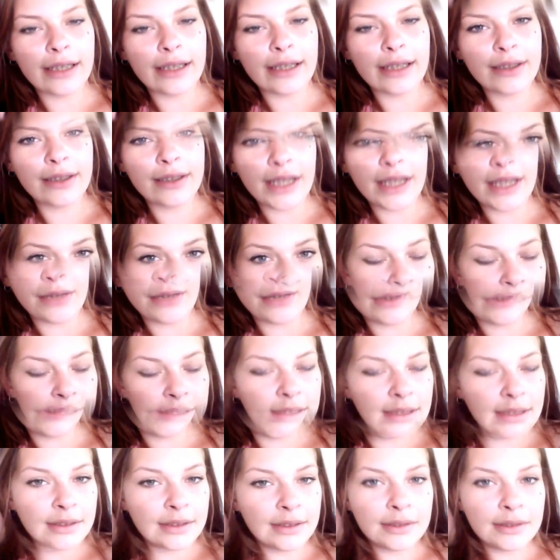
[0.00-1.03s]
You're able
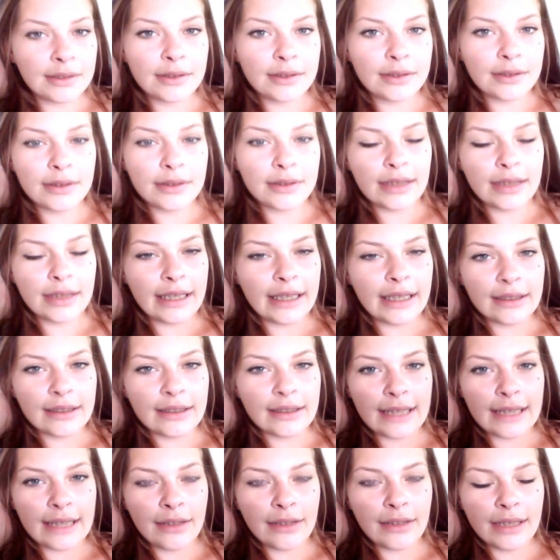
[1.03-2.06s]
to kneel
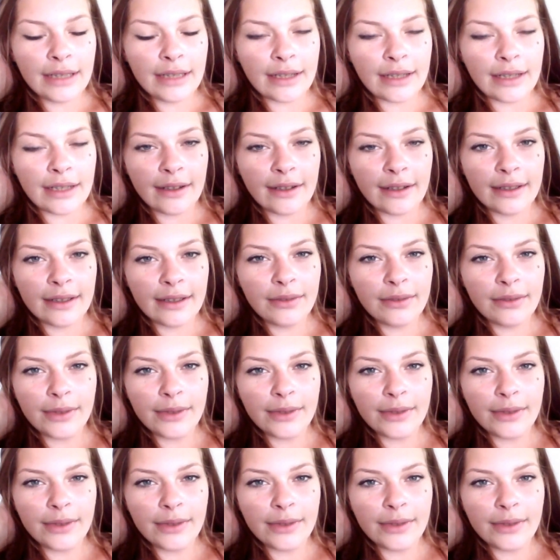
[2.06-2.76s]
down and garden